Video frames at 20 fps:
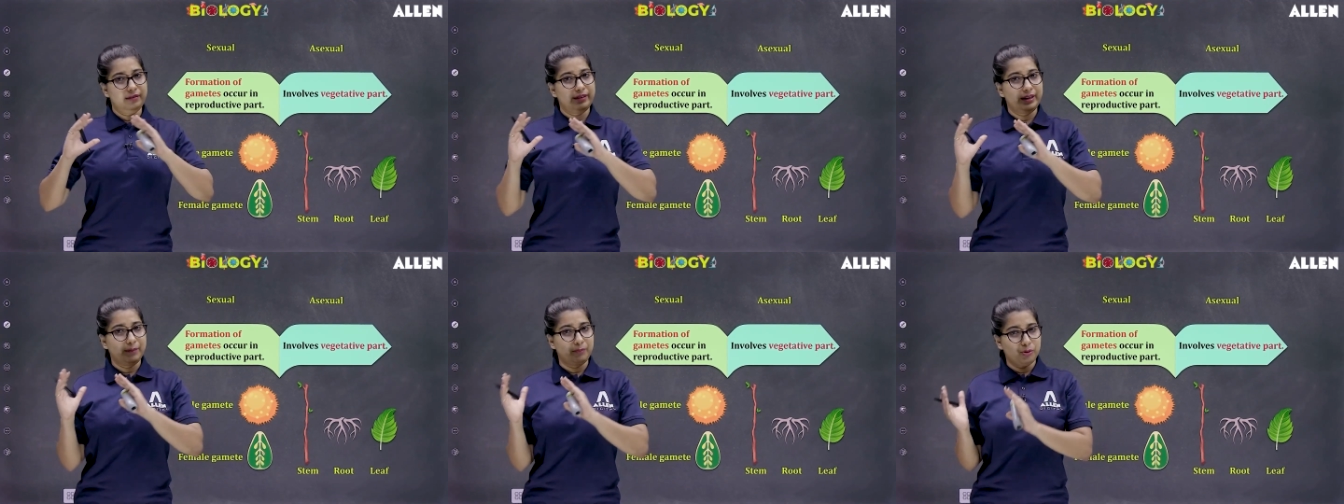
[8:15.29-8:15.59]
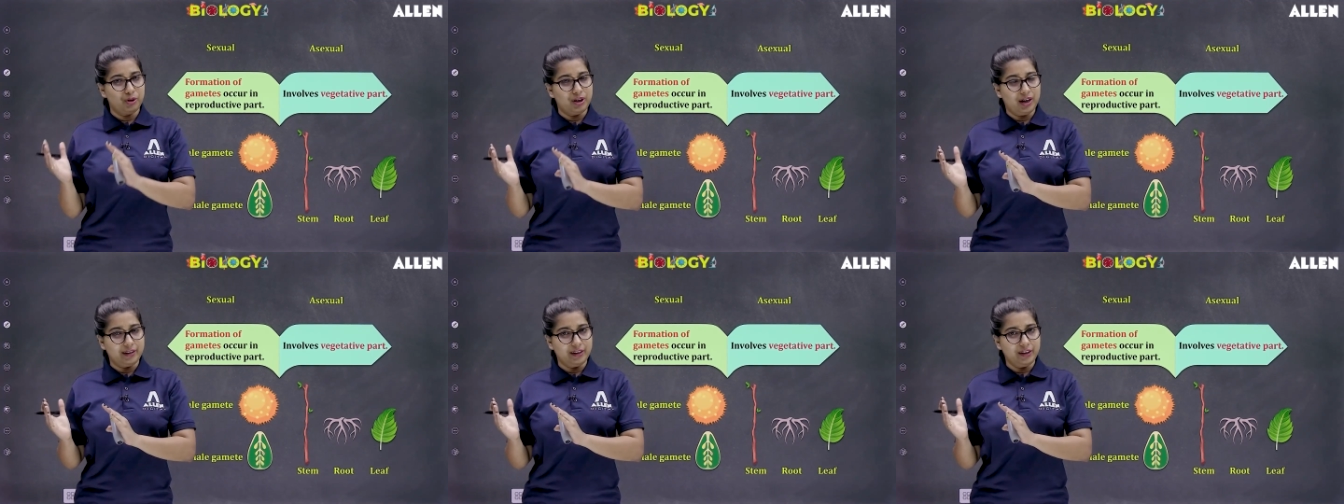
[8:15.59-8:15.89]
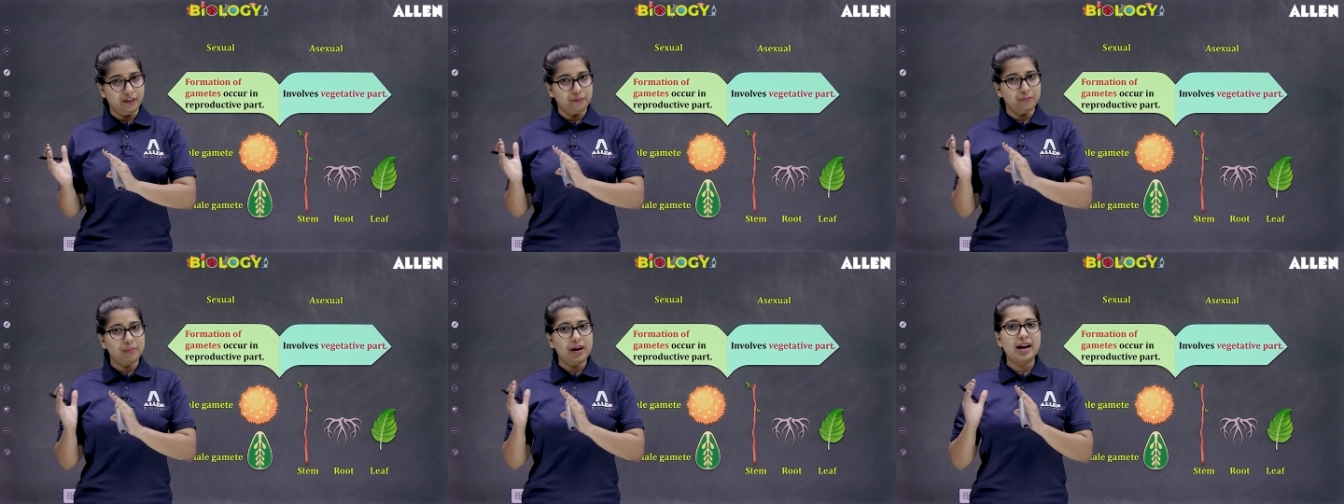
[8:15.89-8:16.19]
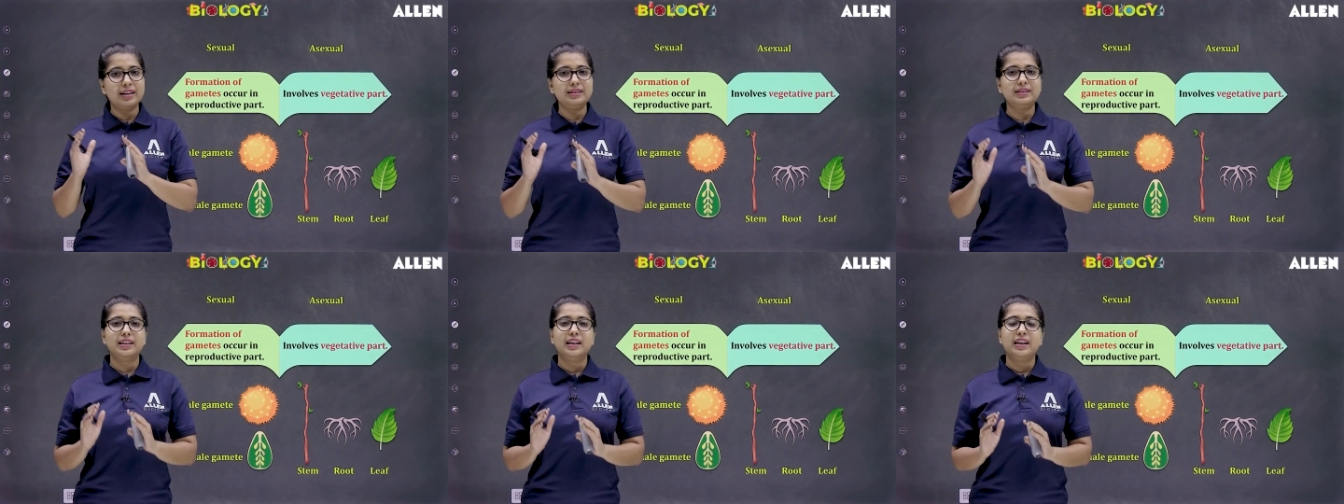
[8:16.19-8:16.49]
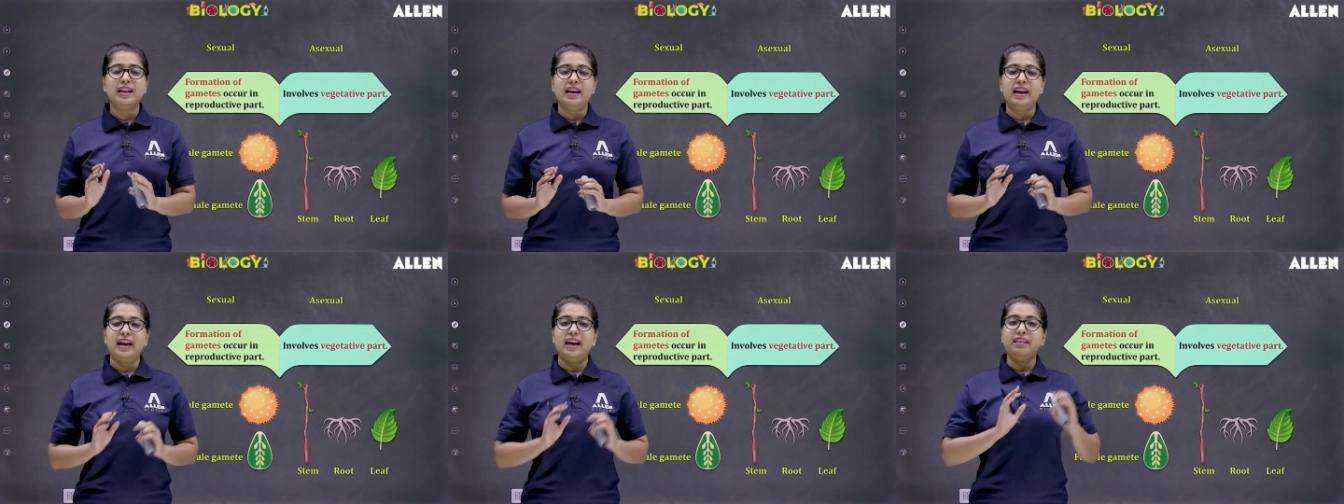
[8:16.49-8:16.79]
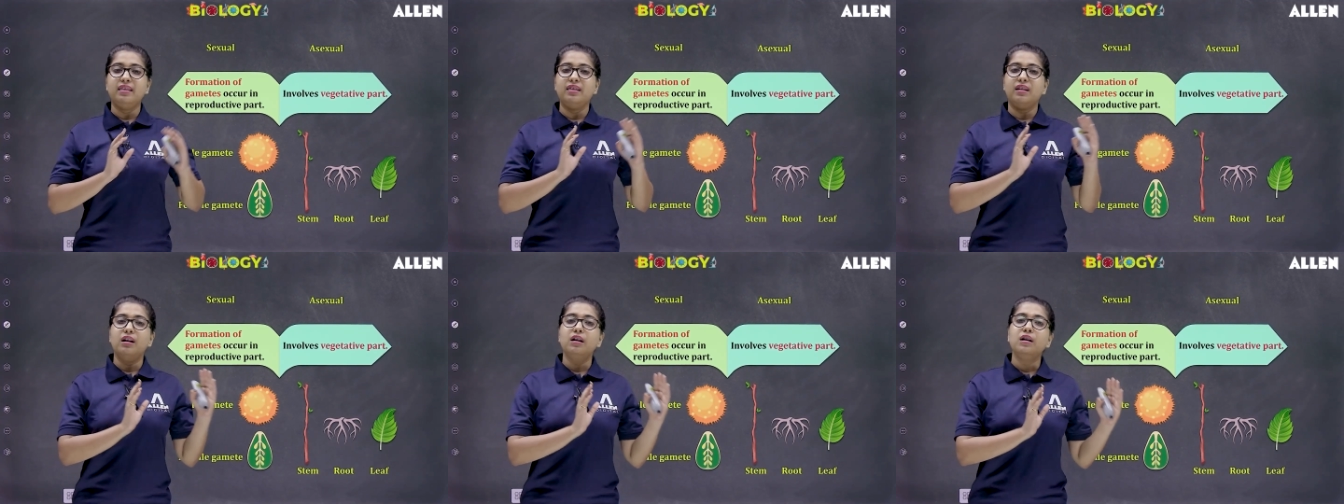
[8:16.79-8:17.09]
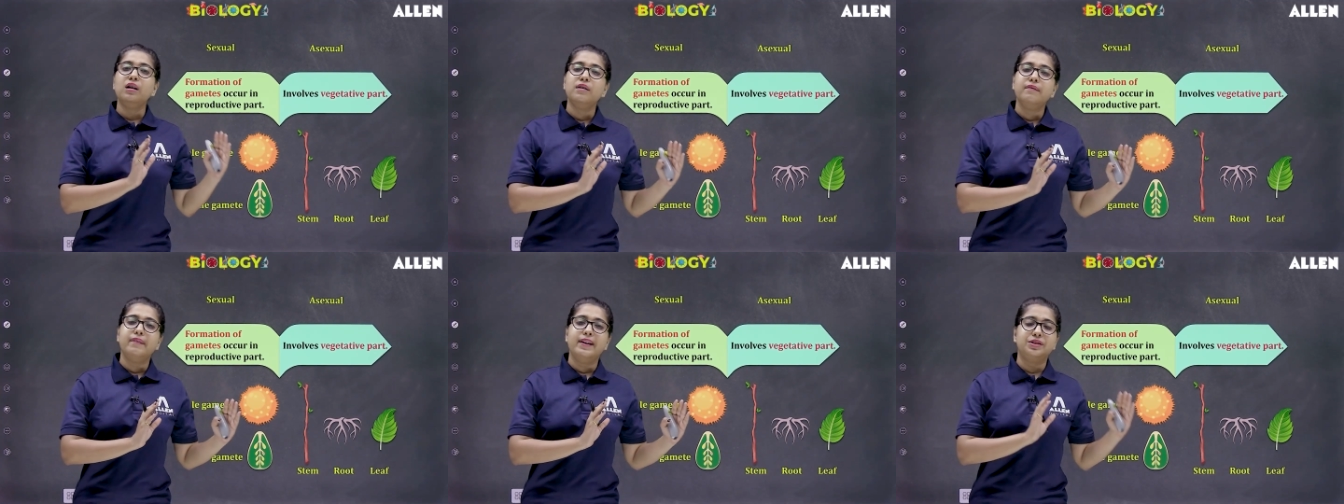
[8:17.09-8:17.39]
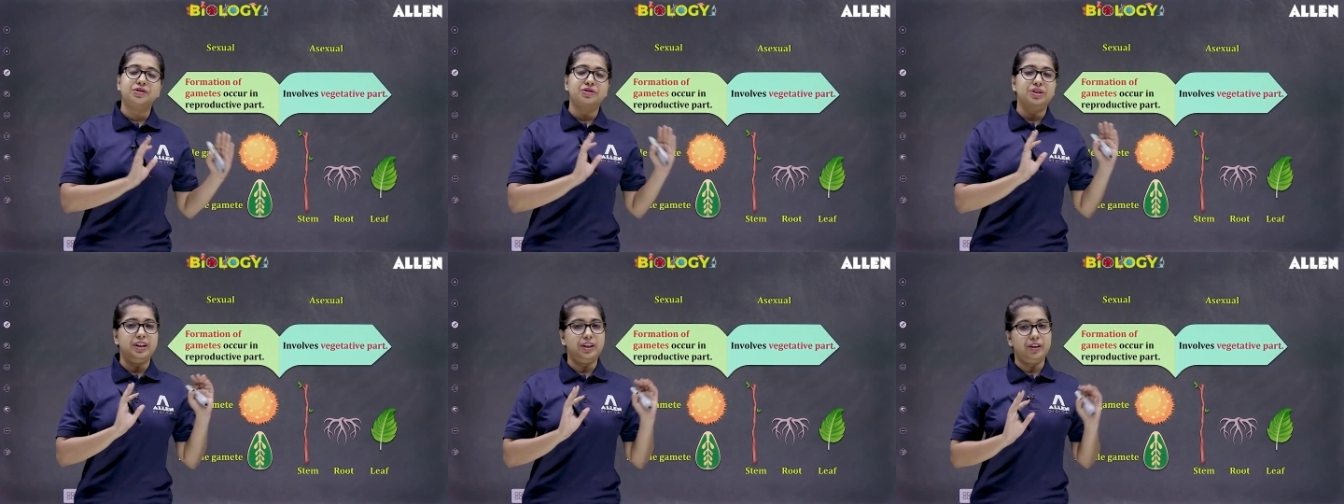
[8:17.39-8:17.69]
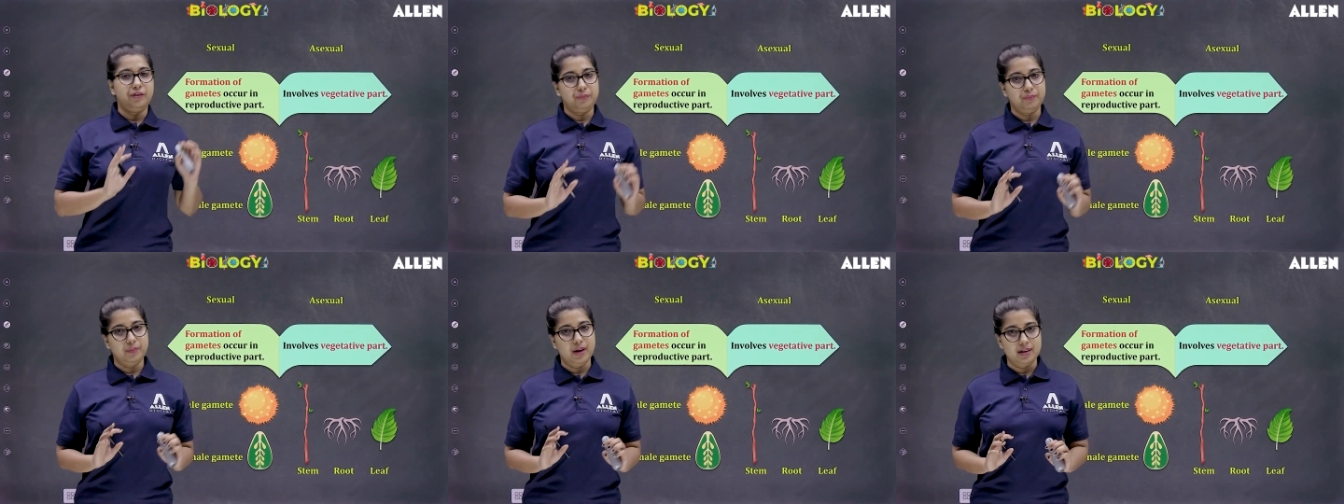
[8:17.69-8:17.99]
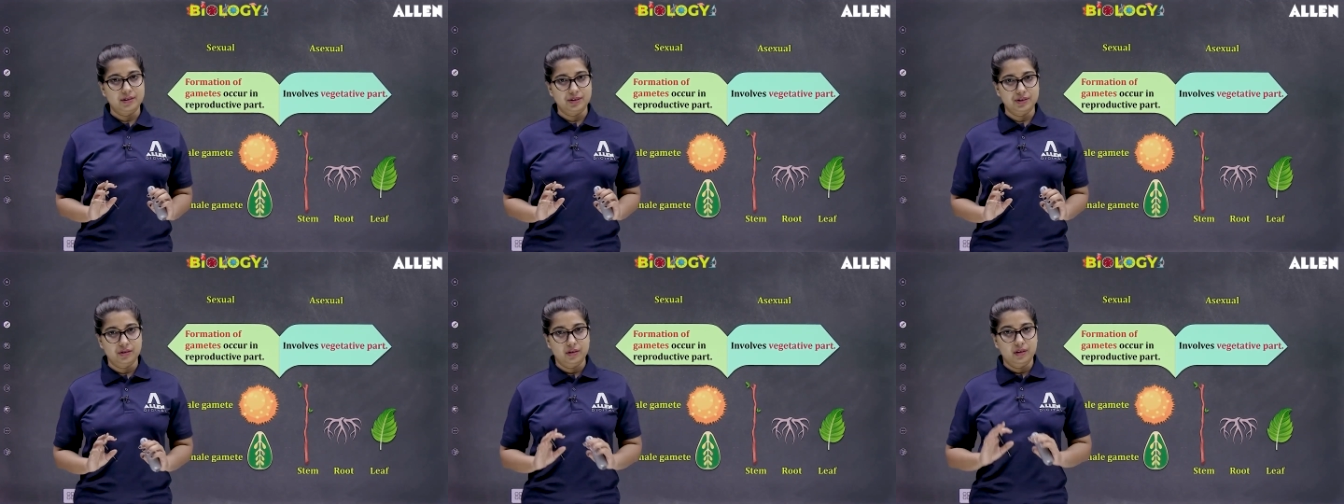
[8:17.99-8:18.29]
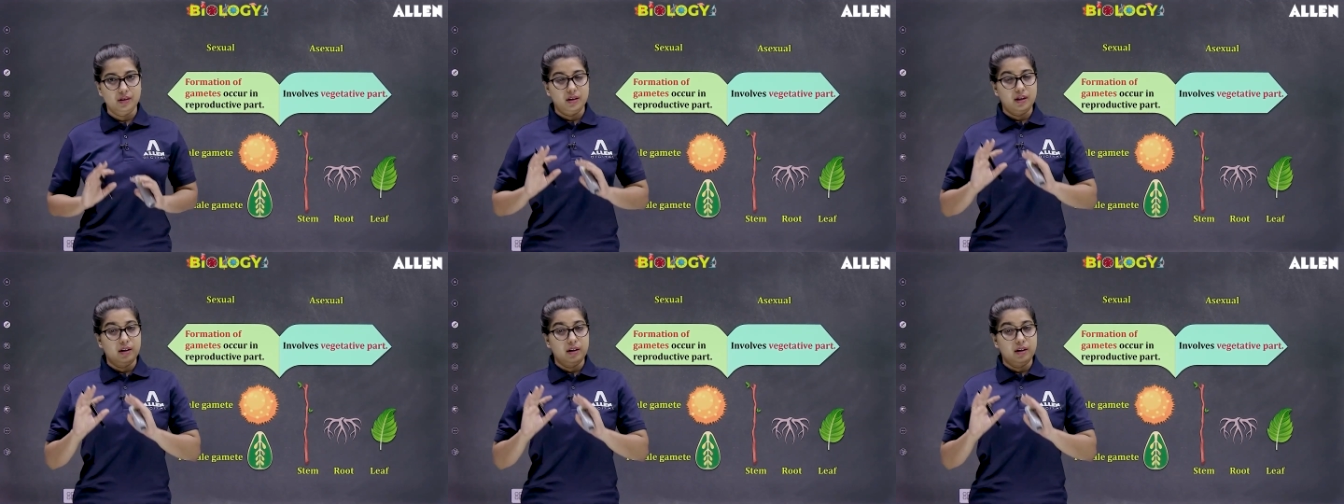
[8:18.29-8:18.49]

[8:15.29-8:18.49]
Reproductive parts and the vegetative parts.